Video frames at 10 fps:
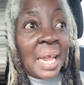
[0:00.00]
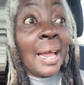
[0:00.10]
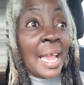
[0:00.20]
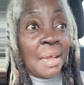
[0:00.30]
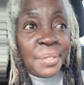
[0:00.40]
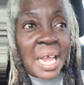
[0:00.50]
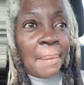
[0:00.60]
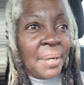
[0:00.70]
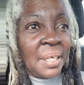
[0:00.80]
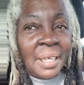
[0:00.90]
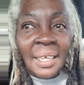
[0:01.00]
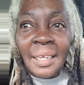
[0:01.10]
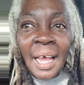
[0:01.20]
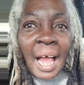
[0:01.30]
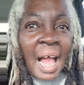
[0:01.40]
I am tapping again.
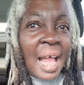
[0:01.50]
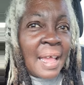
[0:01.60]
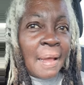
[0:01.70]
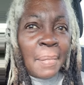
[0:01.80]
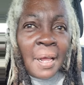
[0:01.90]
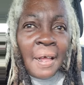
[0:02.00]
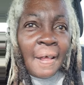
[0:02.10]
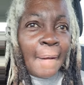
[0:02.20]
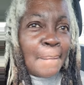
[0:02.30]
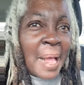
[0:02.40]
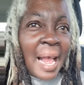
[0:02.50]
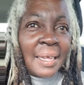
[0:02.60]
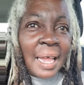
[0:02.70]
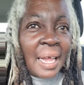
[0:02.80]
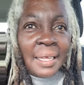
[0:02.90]
I am. Uh, I
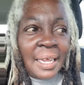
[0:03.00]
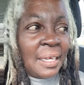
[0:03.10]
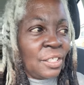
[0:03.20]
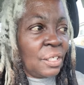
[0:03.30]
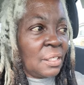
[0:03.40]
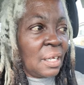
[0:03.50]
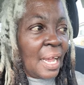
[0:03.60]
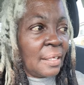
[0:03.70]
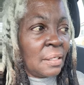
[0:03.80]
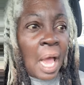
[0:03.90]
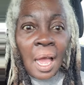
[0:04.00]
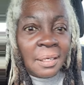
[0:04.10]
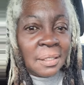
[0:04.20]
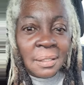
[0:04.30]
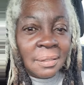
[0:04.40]
I can't just like
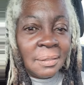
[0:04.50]
not.